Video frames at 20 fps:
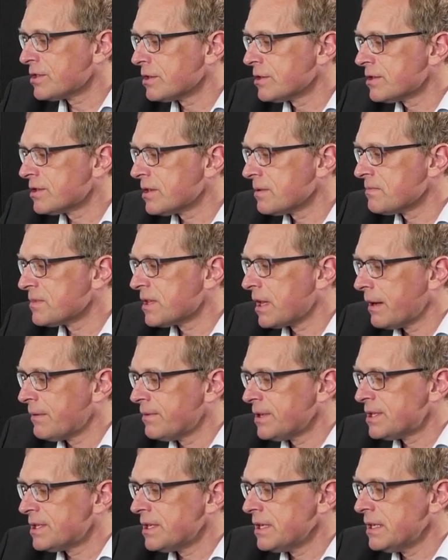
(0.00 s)
this system,
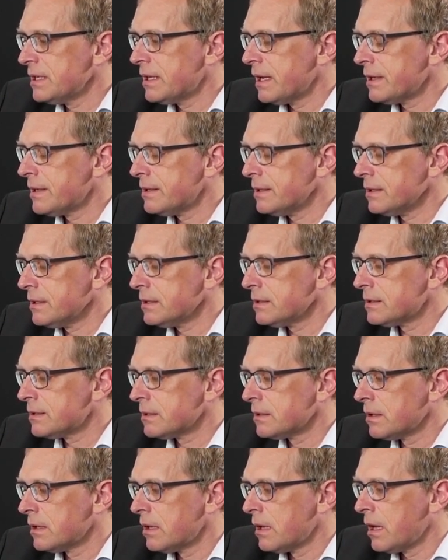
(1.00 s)
that we see that
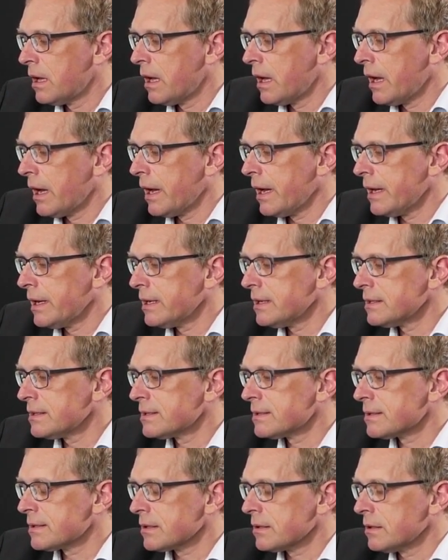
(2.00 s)
it
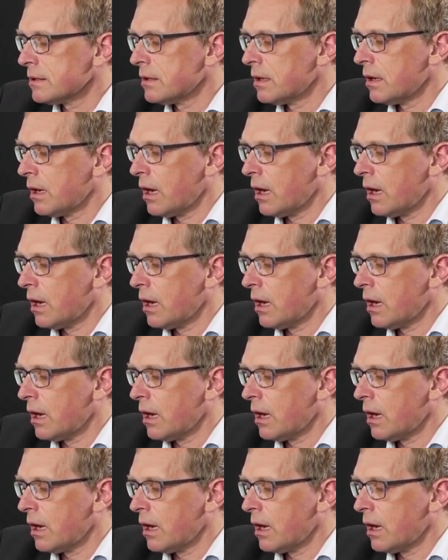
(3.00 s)
has